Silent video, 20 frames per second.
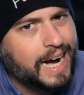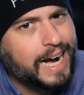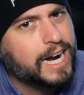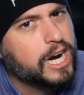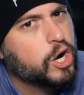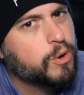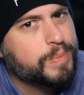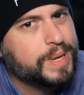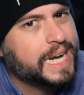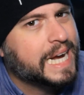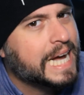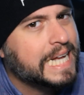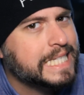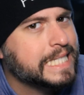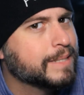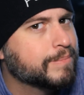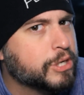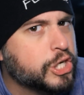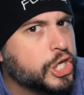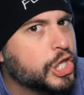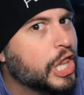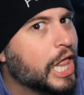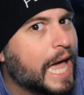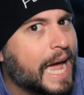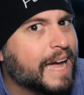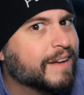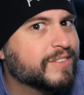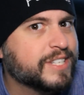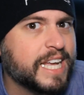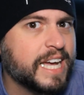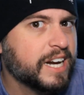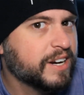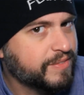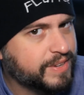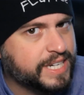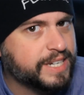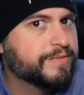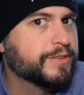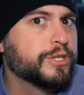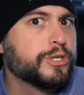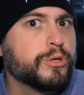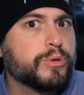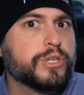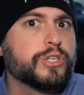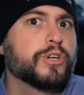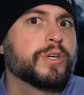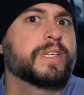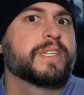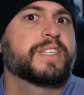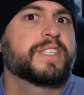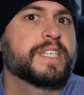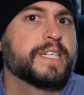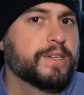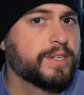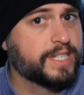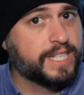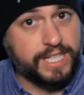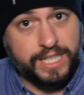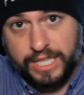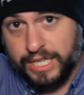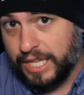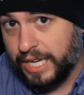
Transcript: I hope you got some good laughs out of it. If you do enjoy the series, hit